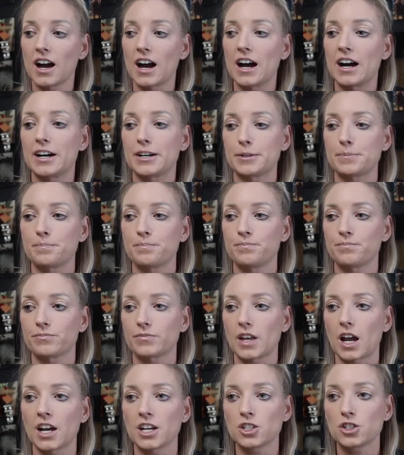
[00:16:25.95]

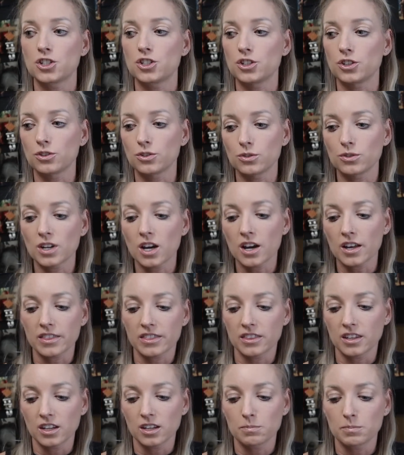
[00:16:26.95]
I do
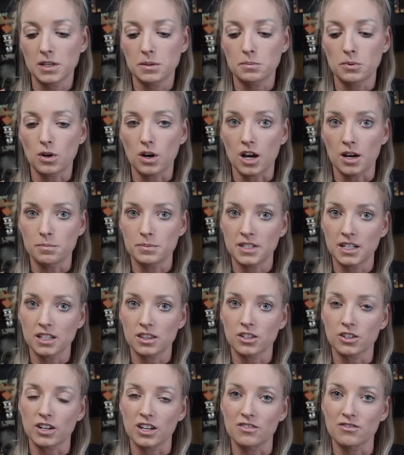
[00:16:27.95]
not think people
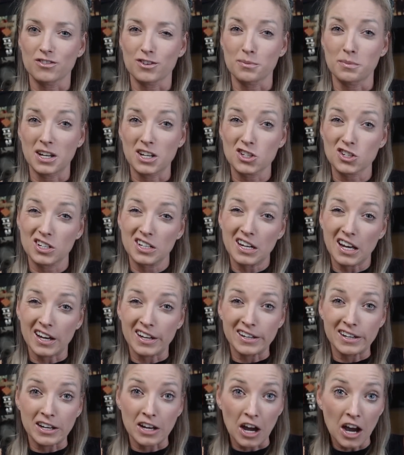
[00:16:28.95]
update their information
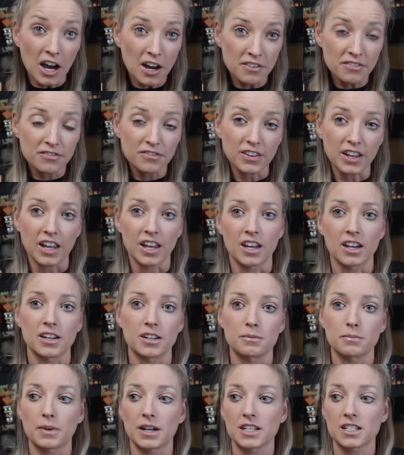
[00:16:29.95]
enough,
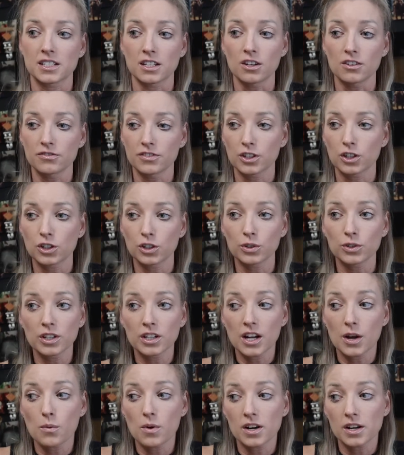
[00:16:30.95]
and myself
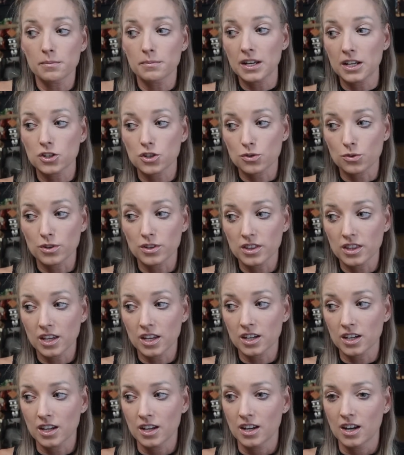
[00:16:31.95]
included. I want to make sure
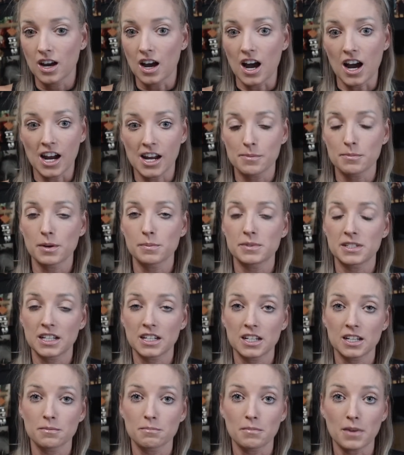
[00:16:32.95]
that I'm
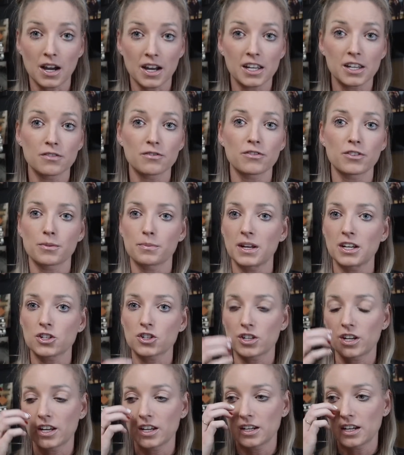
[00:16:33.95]
updating my
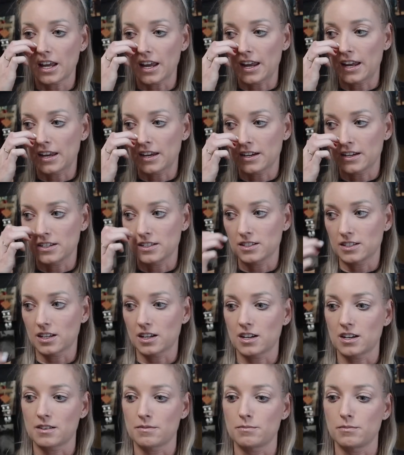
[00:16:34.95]
information,
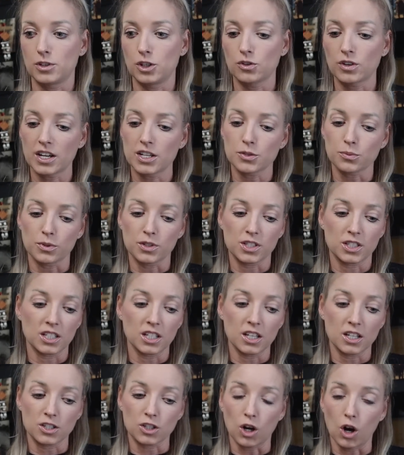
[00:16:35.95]
and you guys will
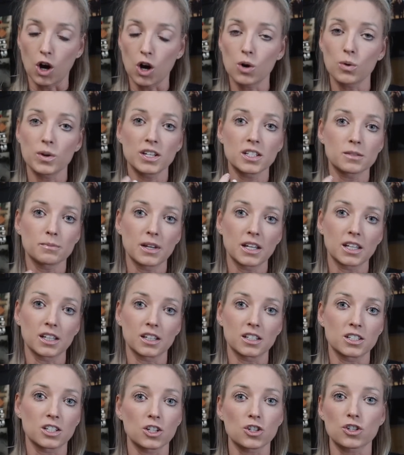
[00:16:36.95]
see us always making
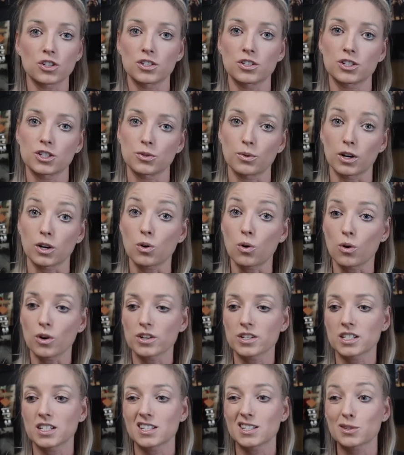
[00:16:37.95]
additions to our
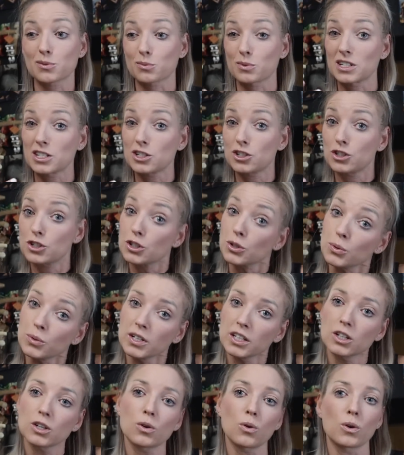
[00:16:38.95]
courses,
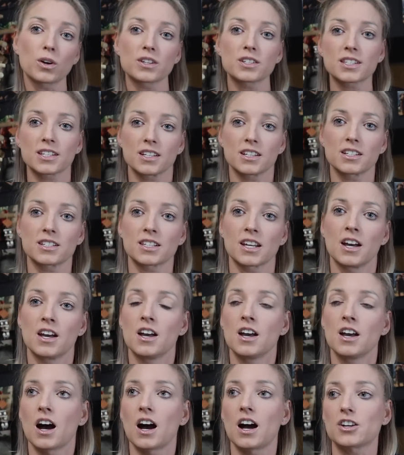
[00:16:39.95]
redoing courses,
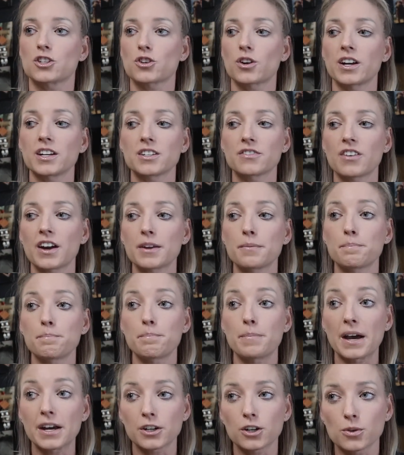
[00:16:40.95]
trying to find
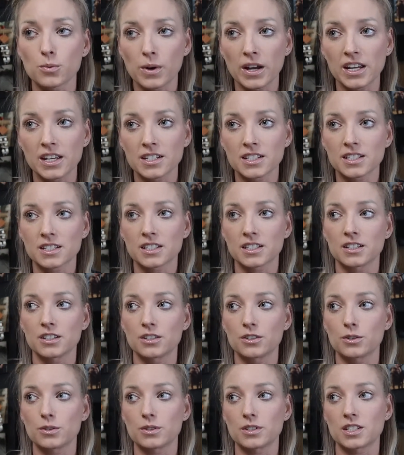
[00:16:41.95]
better ways
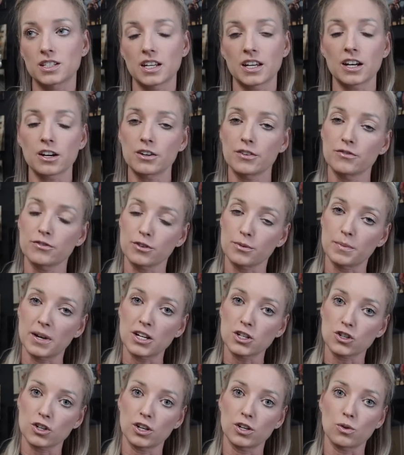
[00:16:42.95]
to say our
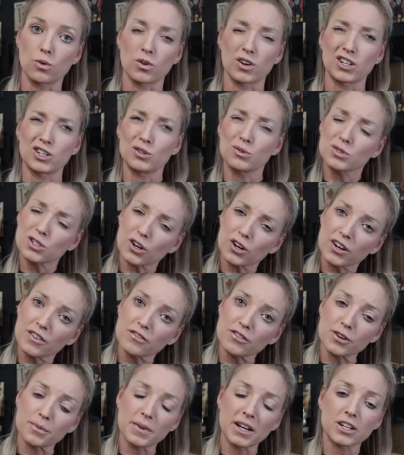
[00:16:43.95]
information or use our
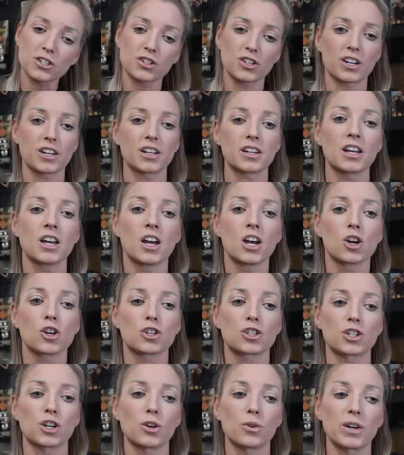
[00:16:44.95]
information.
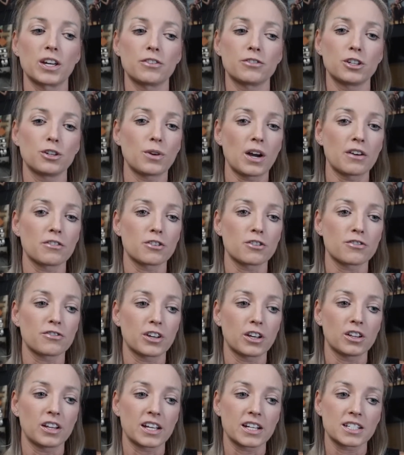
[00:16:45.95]
So if you ever
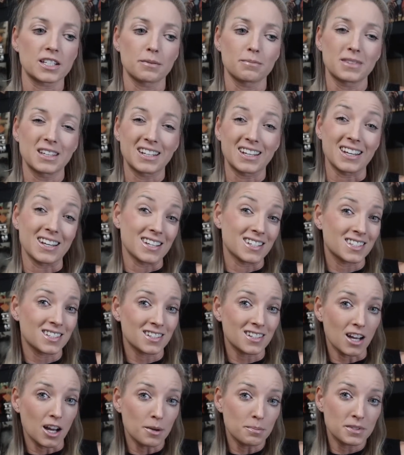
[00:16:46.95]
feel like something
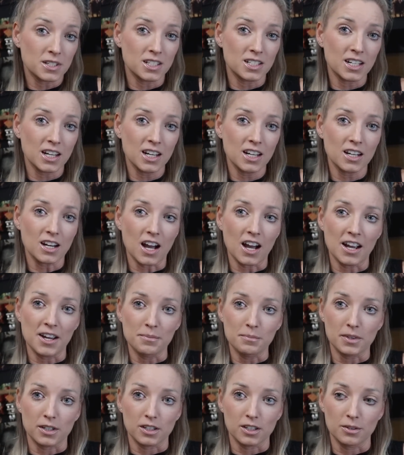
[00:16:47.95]
isn't up to date,
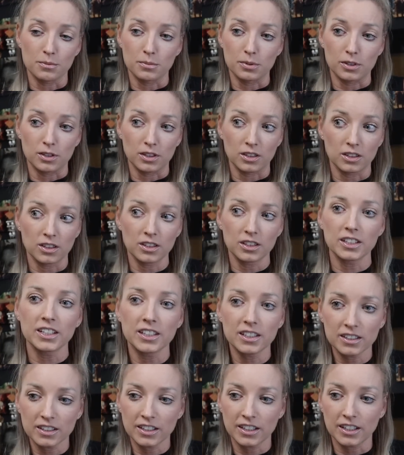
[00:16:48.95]
I'm
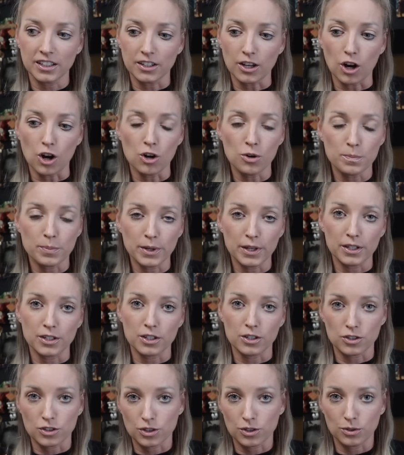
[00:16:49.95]
completely
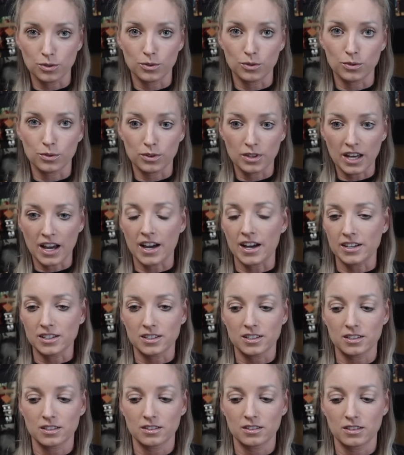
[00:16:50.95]
open to
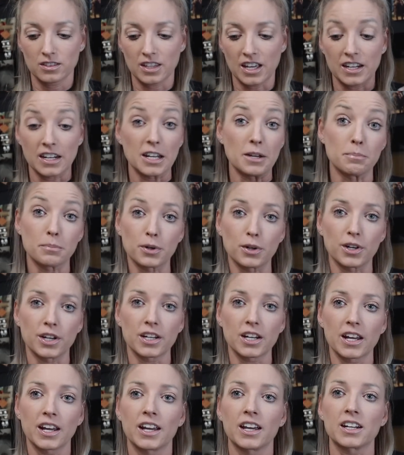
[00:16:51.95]
that
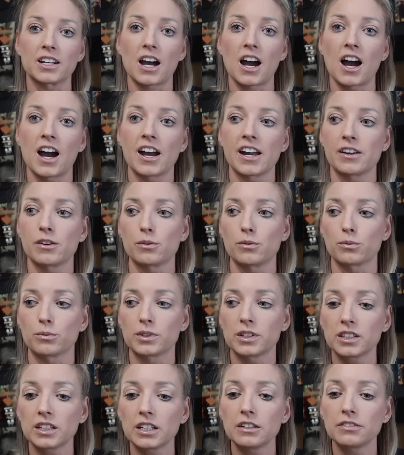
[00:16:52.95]
input. And I
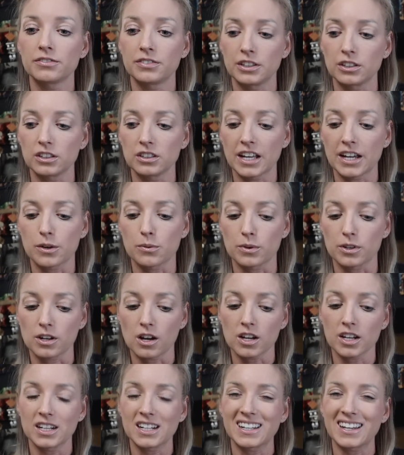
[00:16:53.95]
really feel like we're
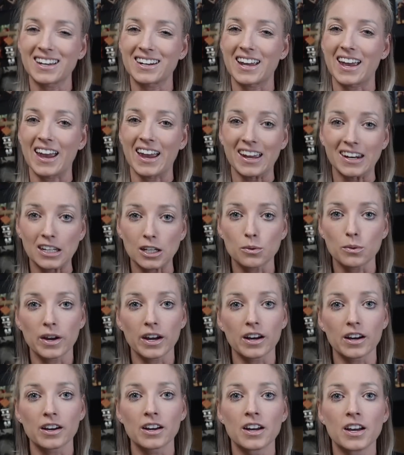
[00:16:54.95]
not going to get
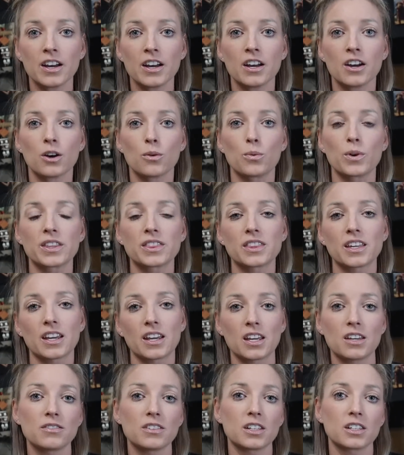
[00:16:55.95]
anywhere with the
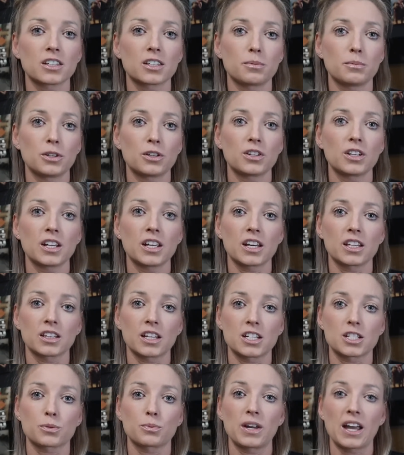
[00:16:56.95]
avian community
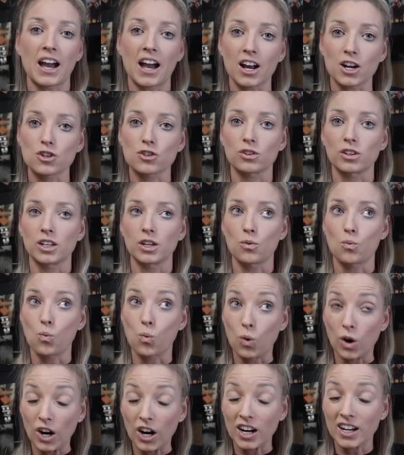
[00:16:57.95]
unless we actually
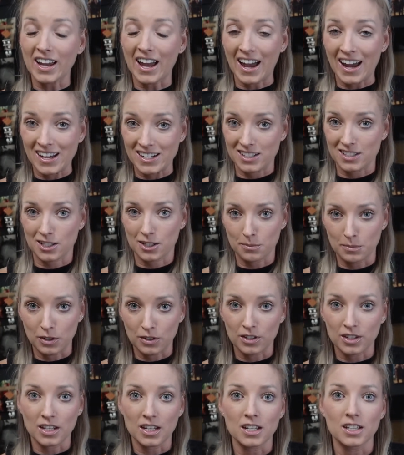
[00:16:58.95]
work as a
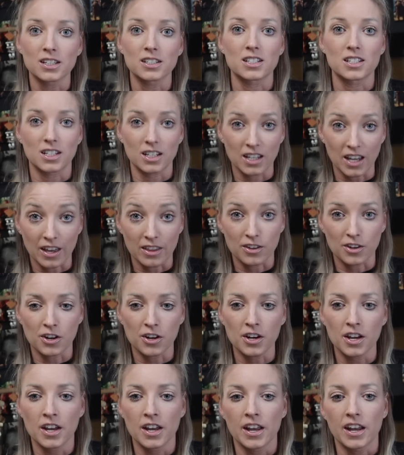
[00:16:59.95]
community
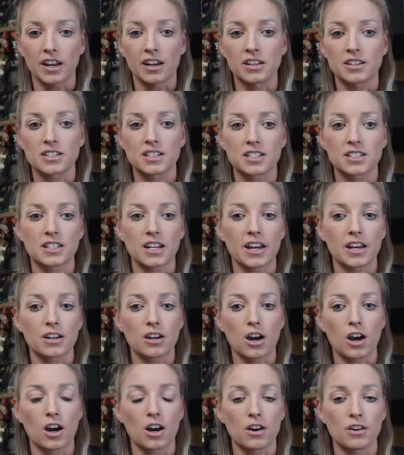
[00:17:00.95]
together instead
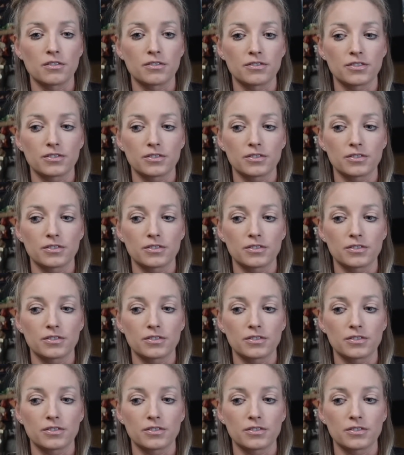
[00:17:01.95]
of